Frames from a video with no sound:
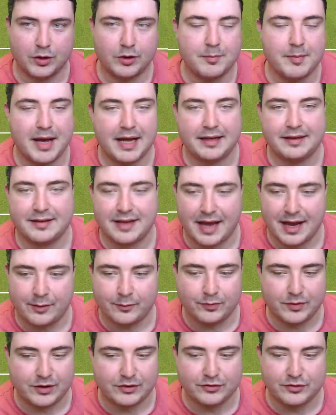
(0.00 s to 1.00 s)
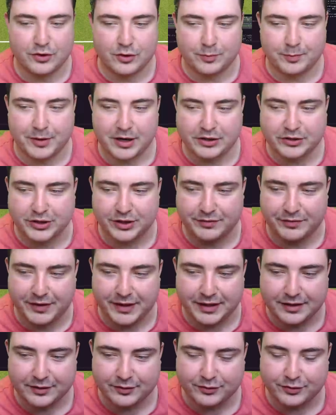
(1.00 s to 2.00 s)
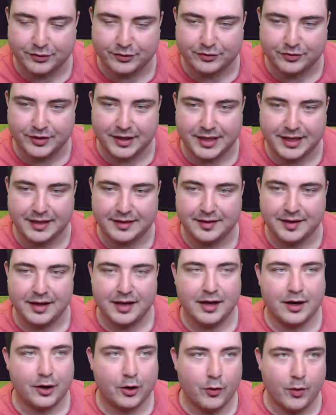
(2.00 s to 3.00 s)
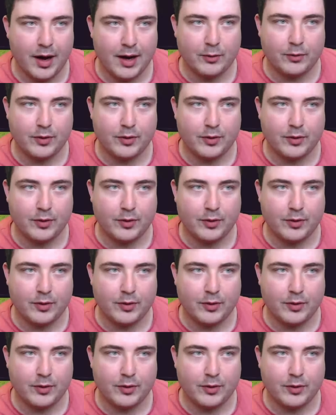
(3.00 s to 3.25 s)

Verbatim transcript: a man down. There's no pressure for you to succeed. Go out